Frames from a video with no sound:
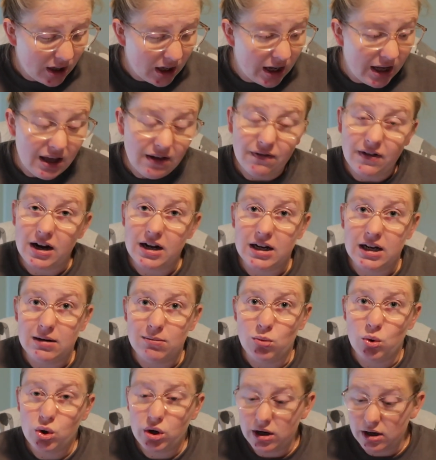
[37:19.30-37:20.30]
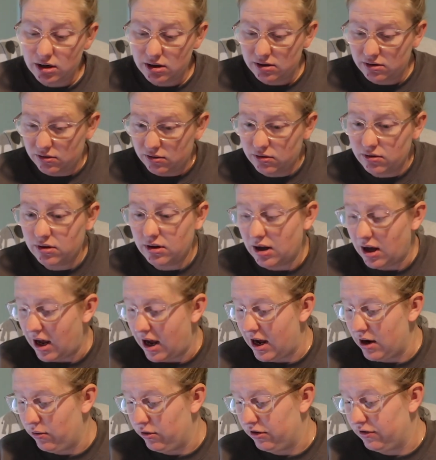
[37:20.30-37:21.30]
If I need more,
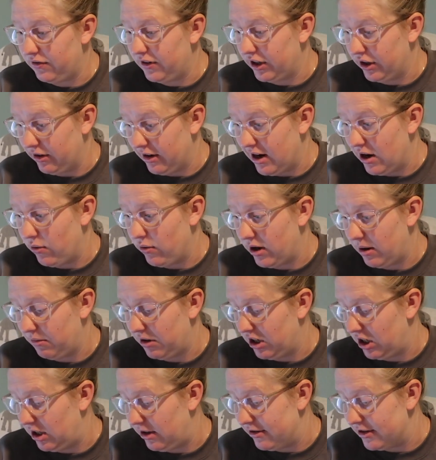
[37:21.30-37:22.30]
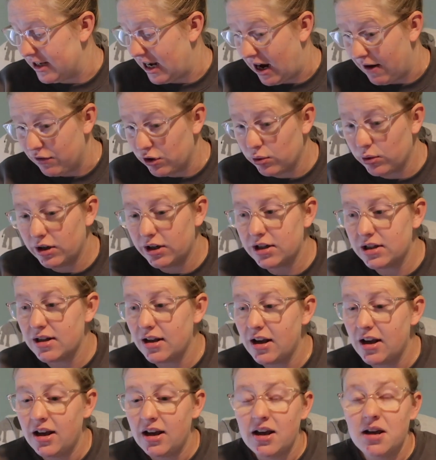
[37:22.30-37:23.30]
I will figure out what I'm gonna use afterwards,
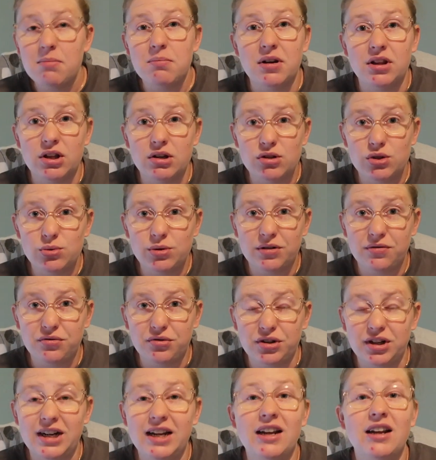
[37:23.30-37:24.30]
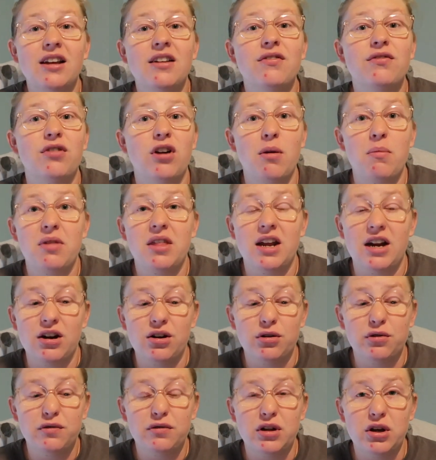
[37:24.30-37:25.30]
but those were free from the
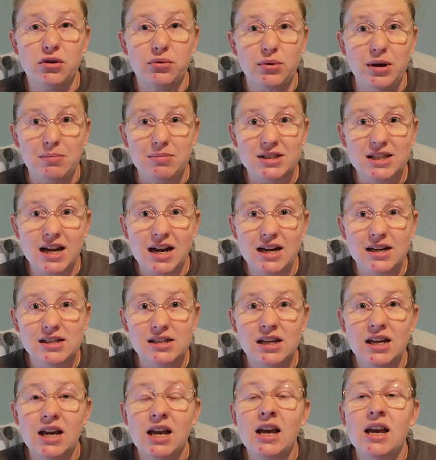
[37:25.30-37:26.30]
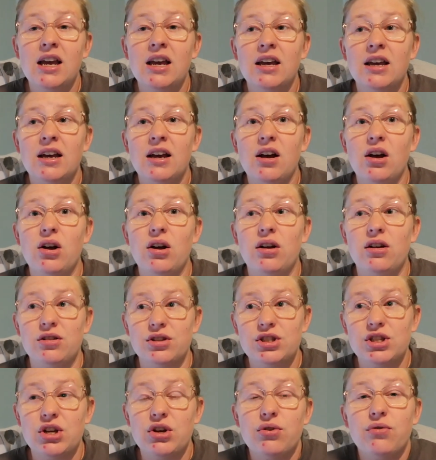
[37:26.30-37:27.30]
Aeroflow website.
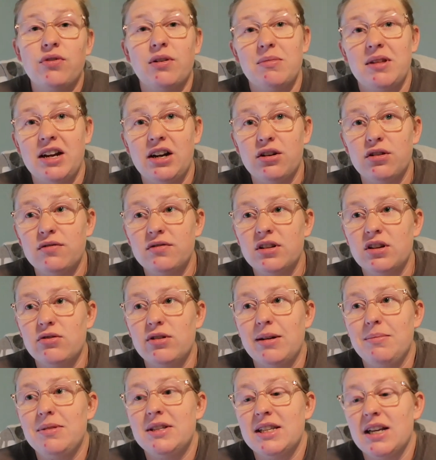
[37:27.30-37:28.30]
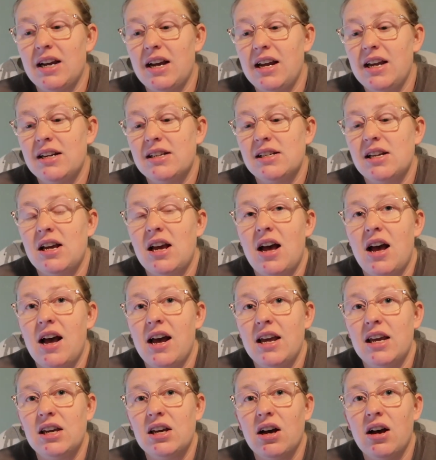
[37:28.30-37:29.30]
Also from the Aeroflow website,
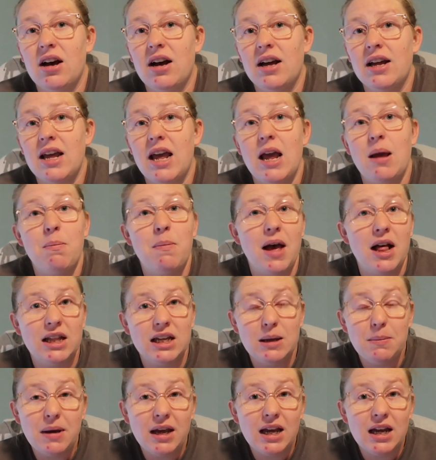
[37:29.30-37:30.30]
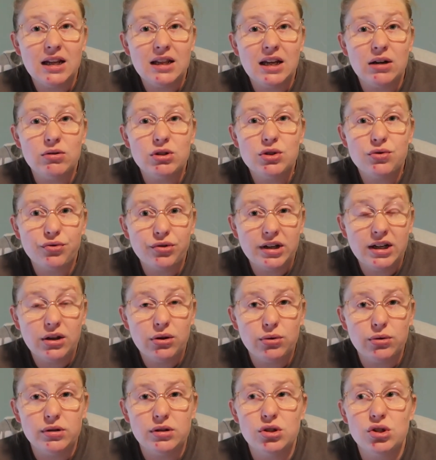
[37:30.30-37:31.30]
I got a belly band that was free
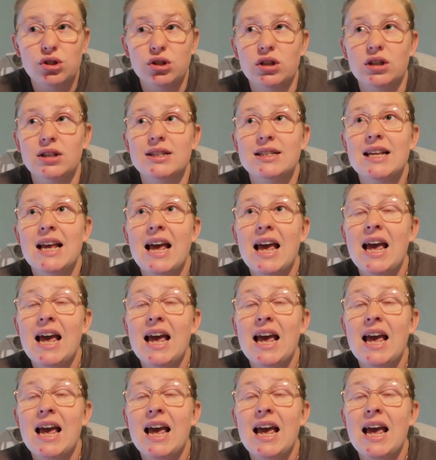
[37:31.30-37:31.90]
through insurance,